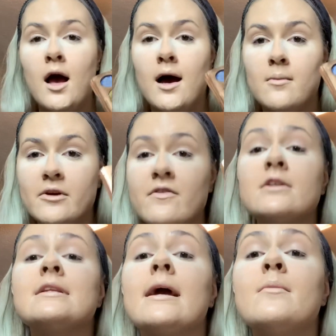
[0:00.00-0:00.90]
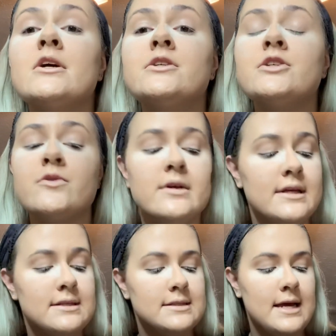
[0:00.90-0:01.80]
The first thing I'm going to do
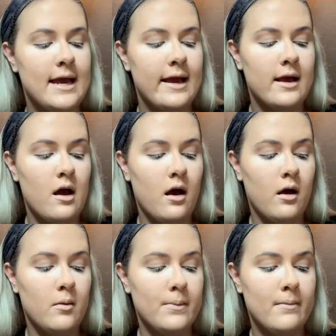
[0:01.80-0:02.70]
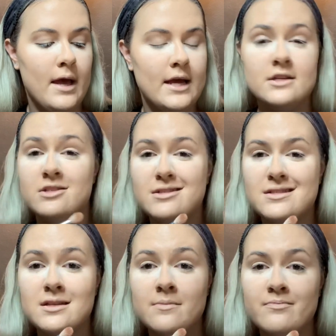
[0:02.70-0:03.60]
is take a just